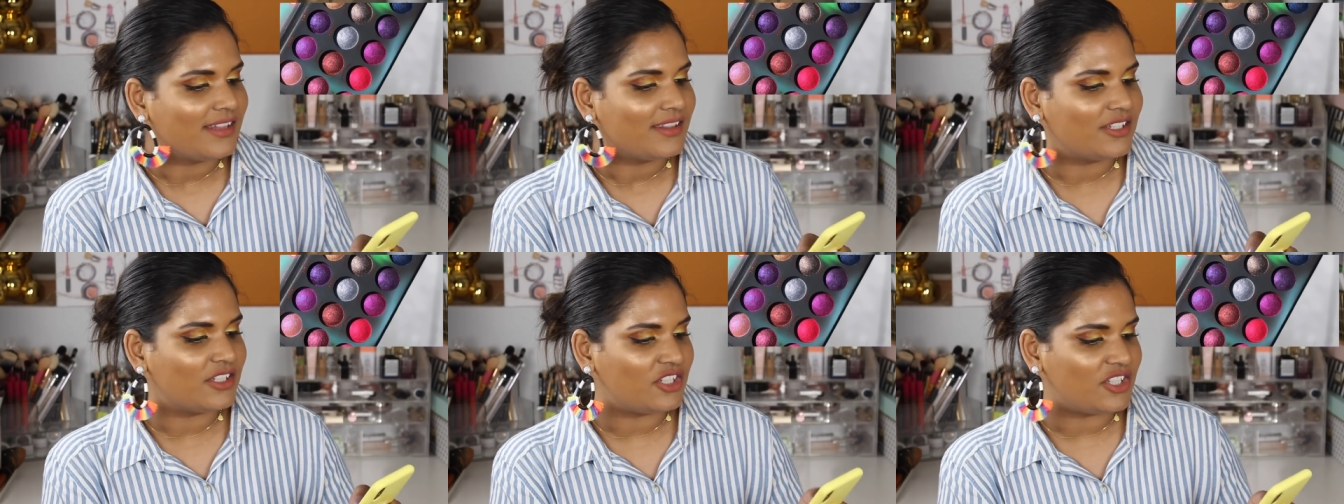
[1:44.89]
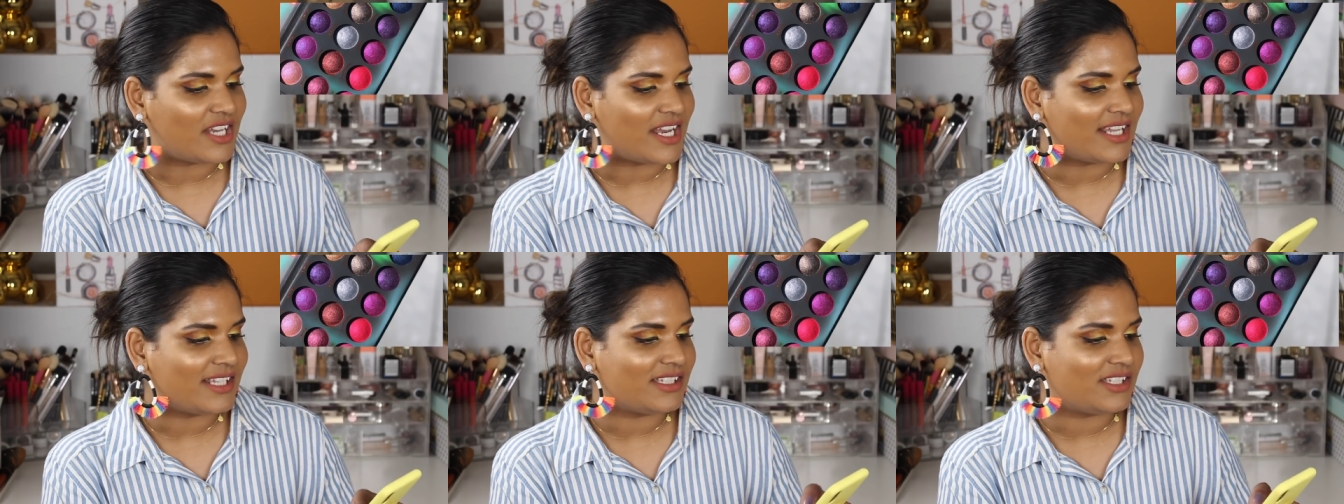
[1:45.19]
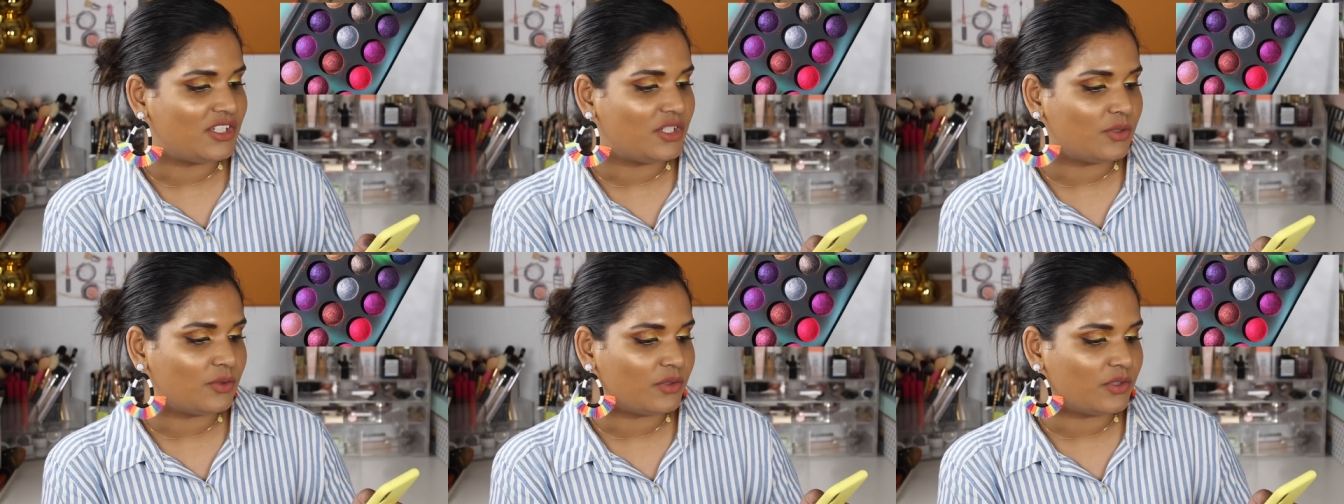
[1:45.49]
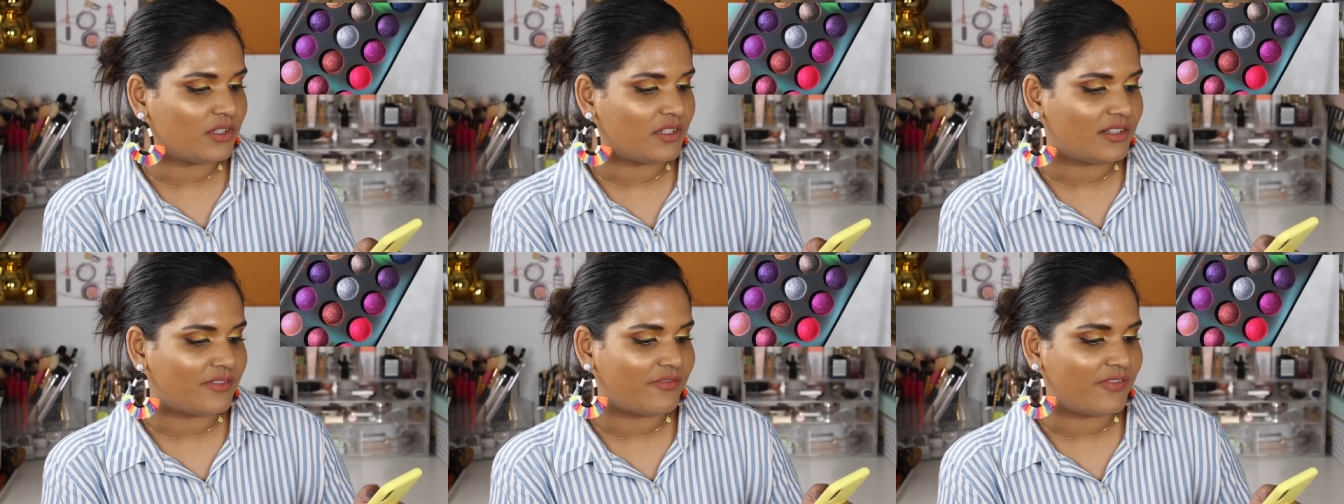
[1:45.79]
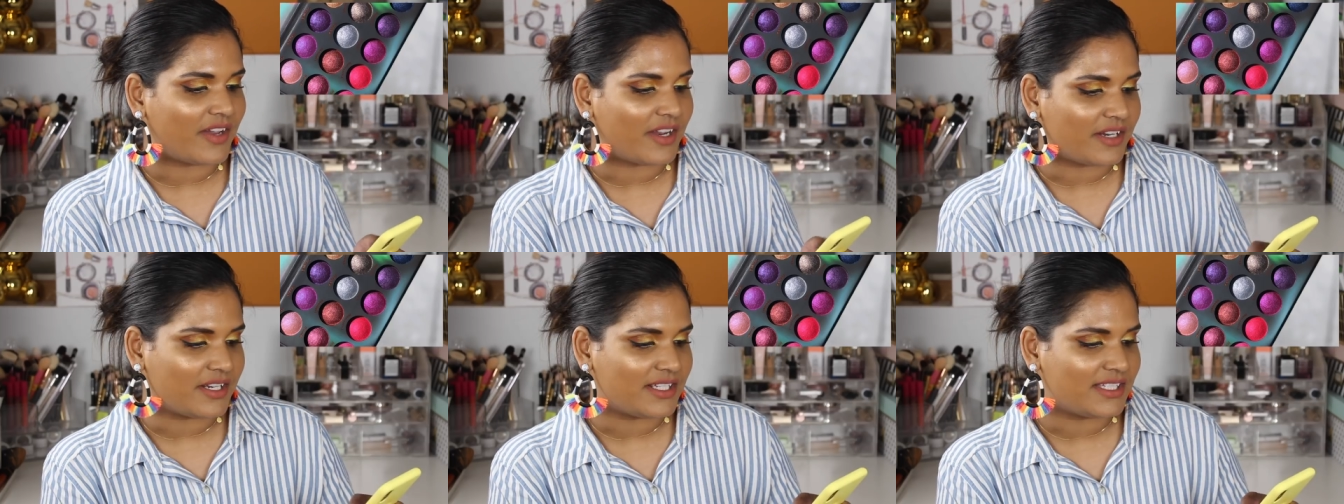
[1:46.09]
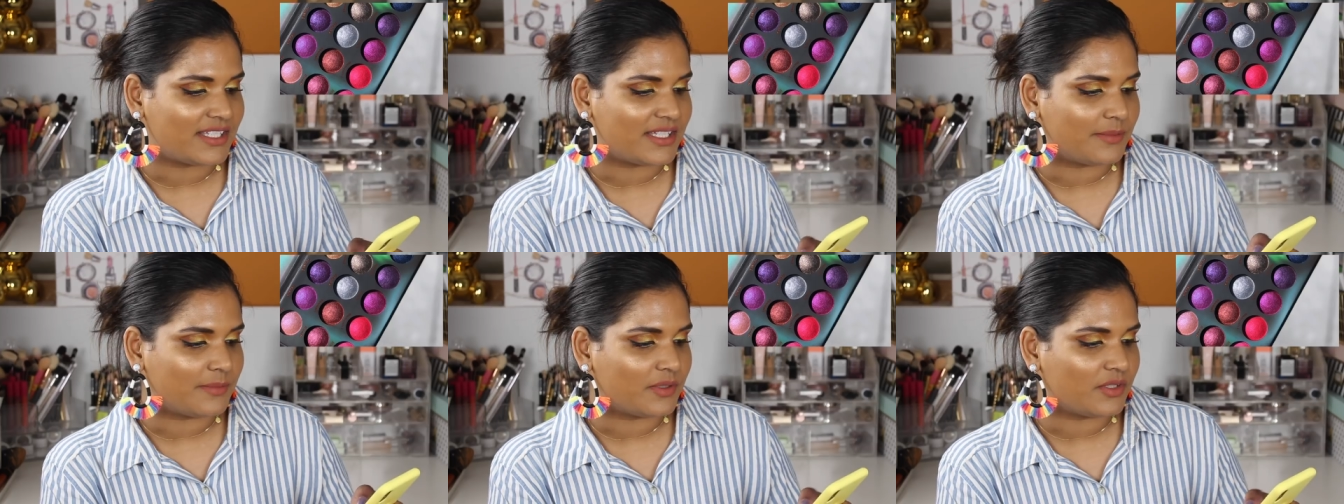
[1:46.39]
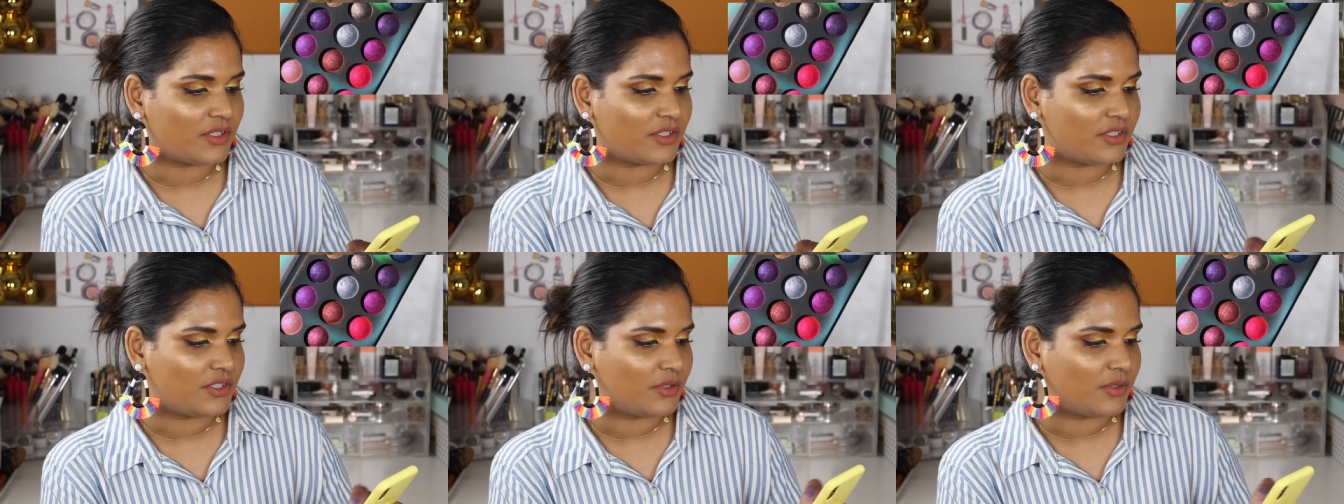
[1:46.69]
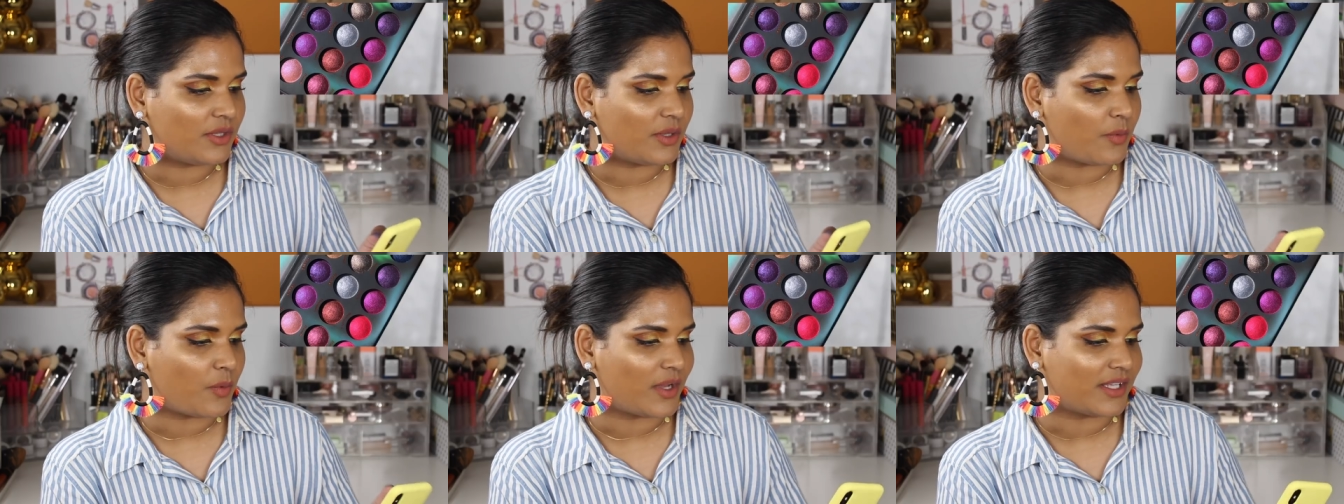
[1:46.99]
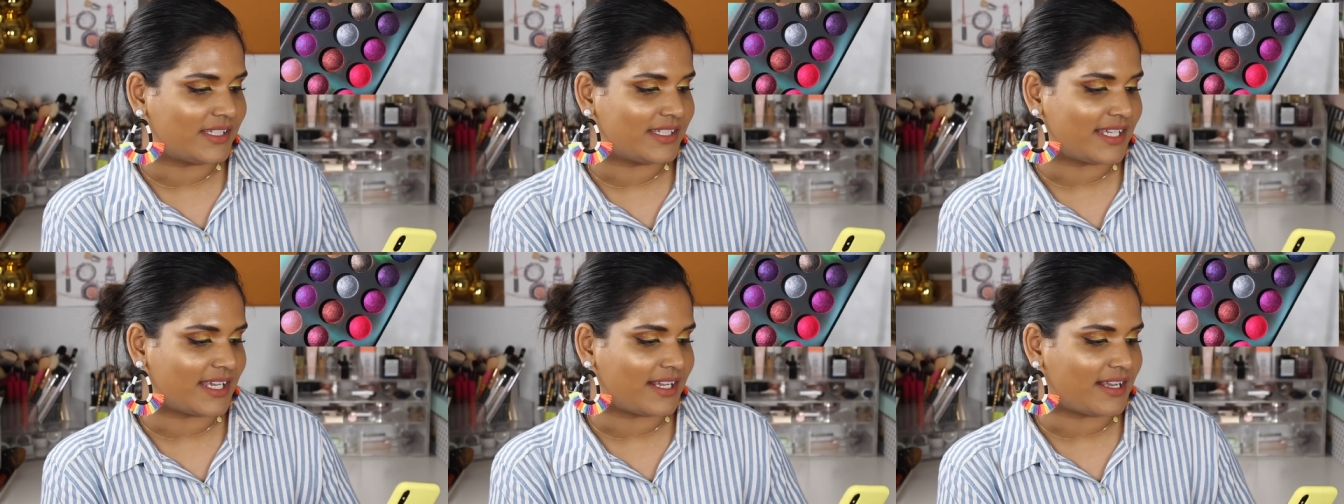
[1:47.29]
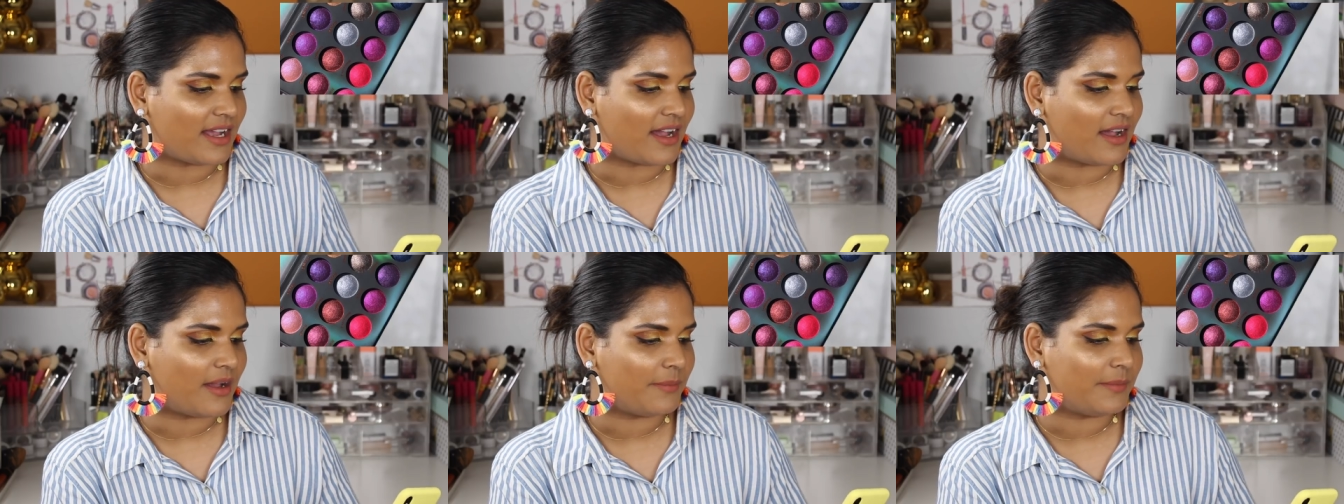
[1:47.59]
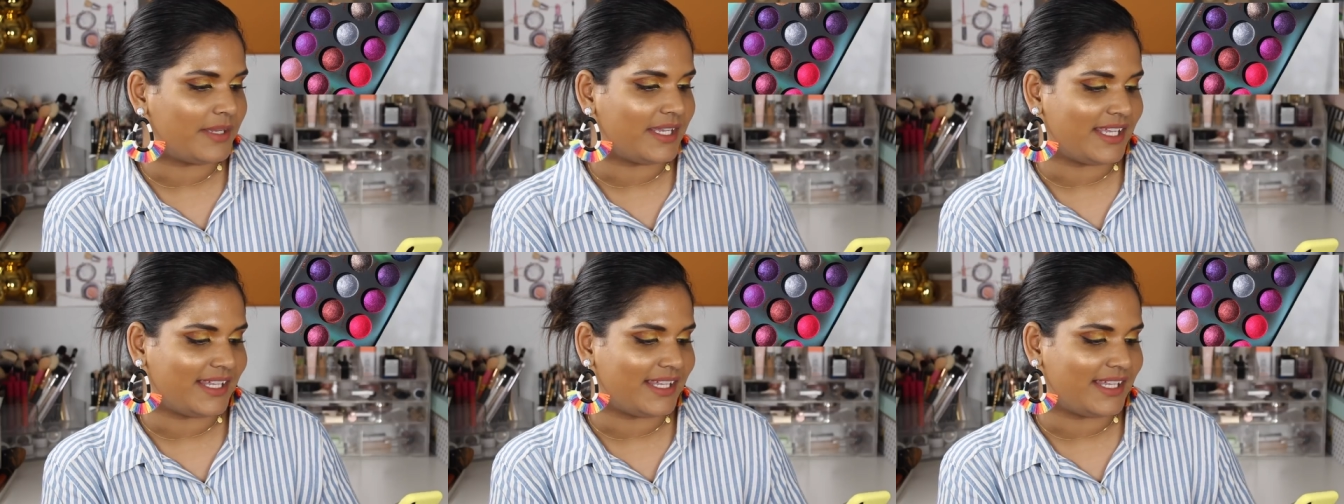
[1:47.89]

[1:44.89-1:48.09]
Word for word: The shades do look very similar to the ones that come